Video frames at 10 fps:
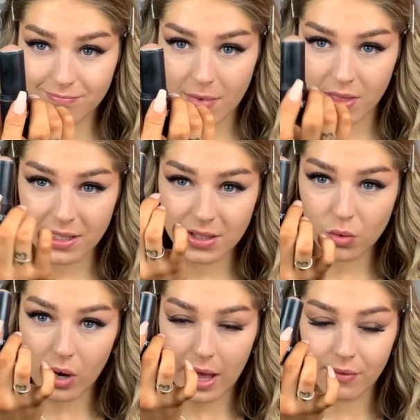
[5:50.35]
This is all
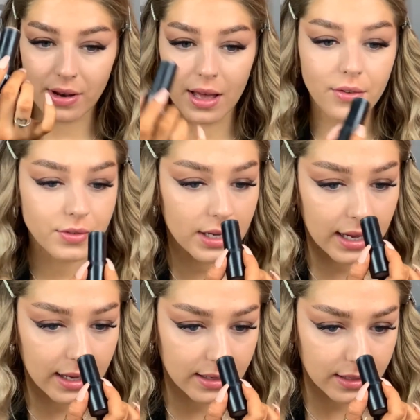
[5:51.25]
I have left,
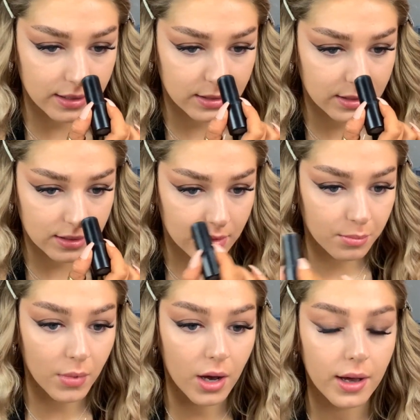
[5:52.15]
and it's
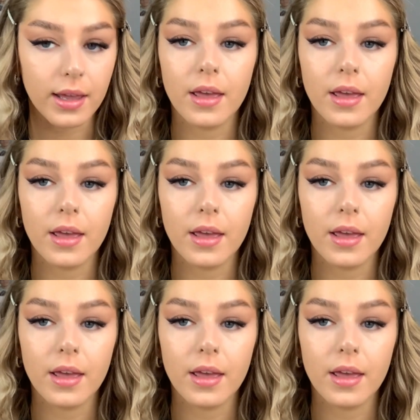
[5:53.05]
my